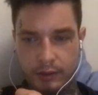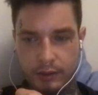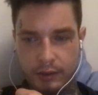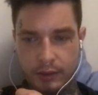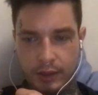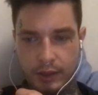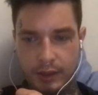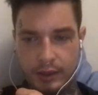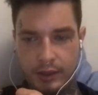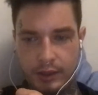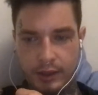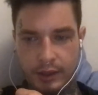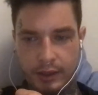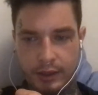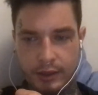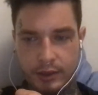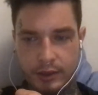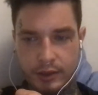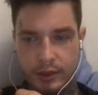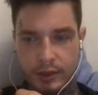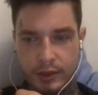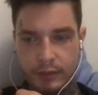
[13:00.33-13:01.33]

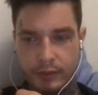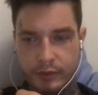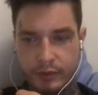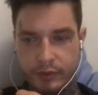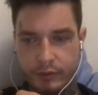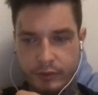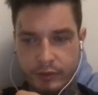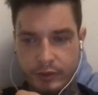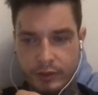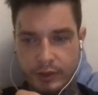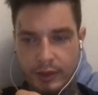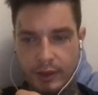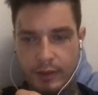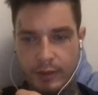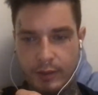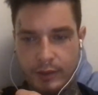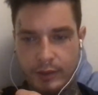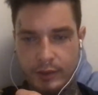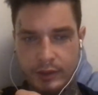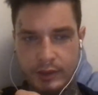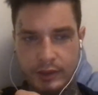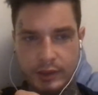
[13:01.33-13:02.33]
contacted James through his
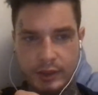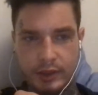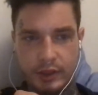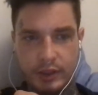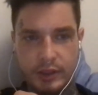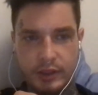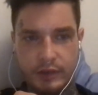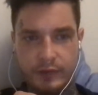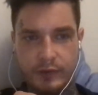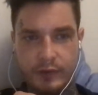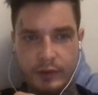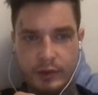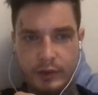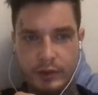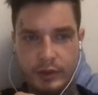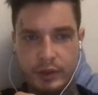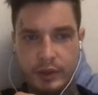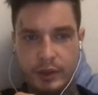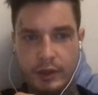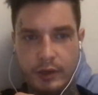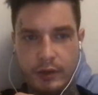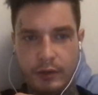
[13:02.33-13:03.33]
comments because I just found his
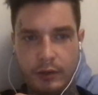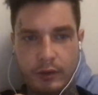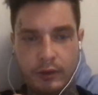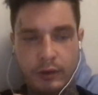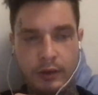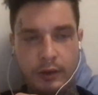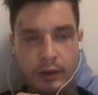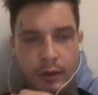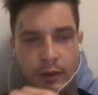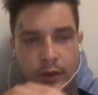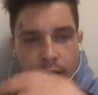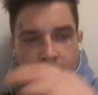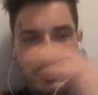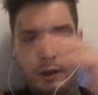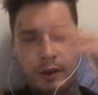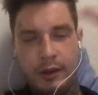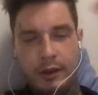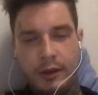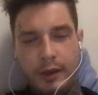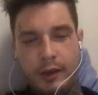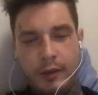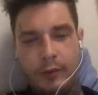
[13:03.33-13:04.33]
channel.
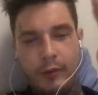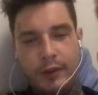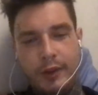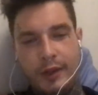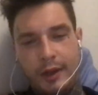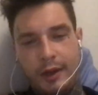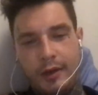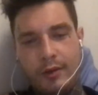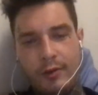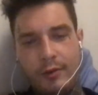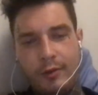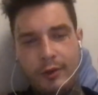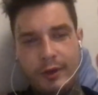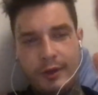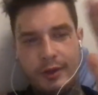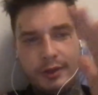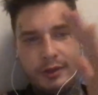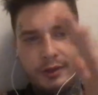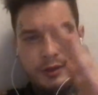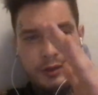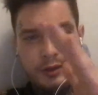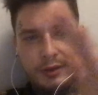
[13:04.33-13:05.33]
And what they do
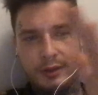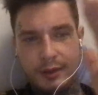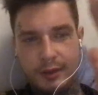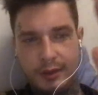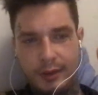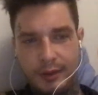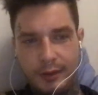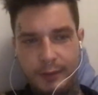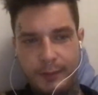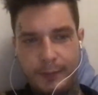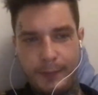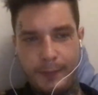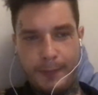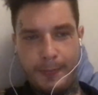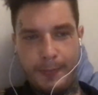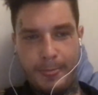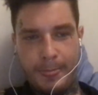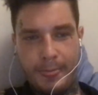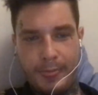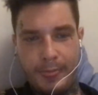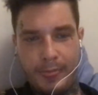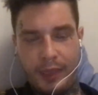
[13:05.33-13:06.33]
is
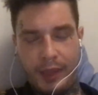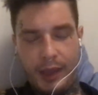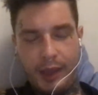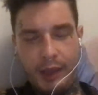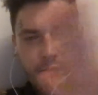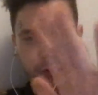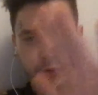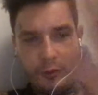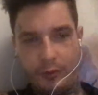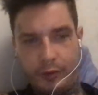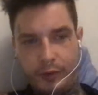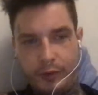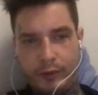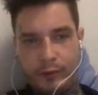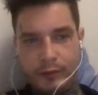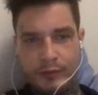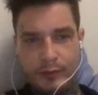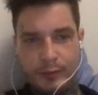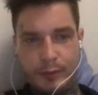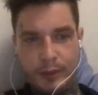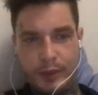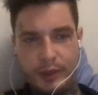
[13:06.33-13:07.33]
the
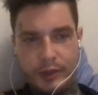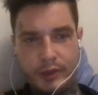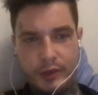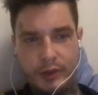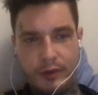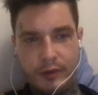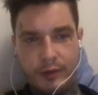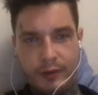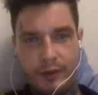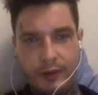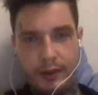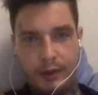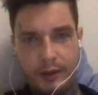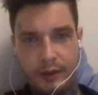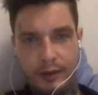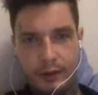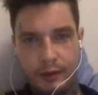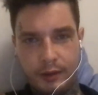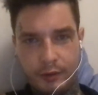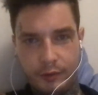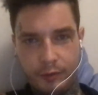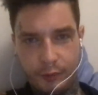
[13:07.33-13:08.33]
algorithms make sure that
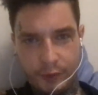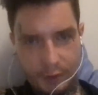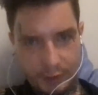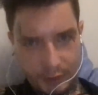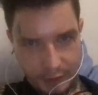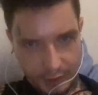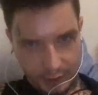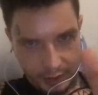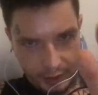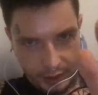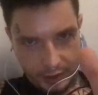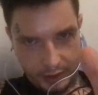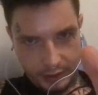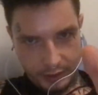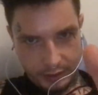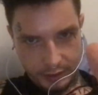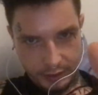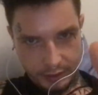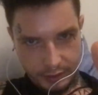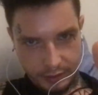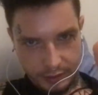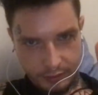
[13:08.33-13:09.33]
the real
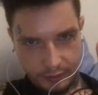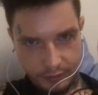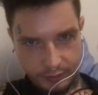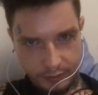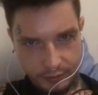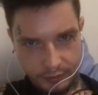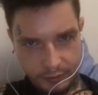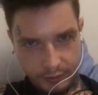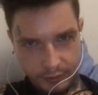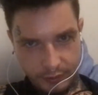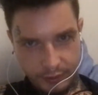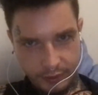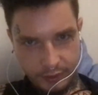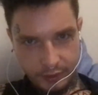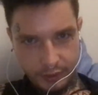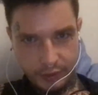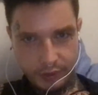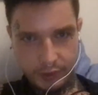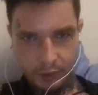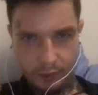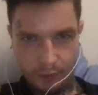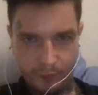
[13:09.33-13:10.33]
TIs
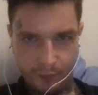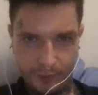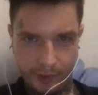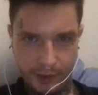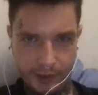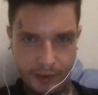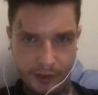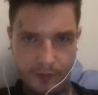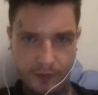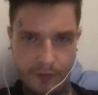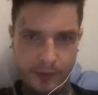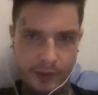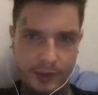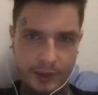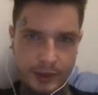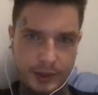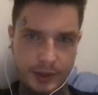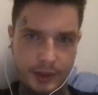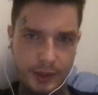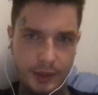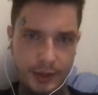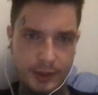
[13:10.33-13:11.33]
don't find the fake
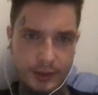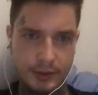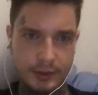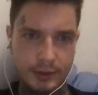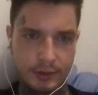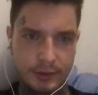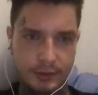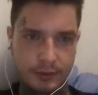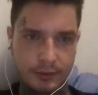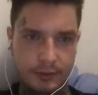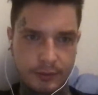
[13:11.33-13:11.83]
TIs.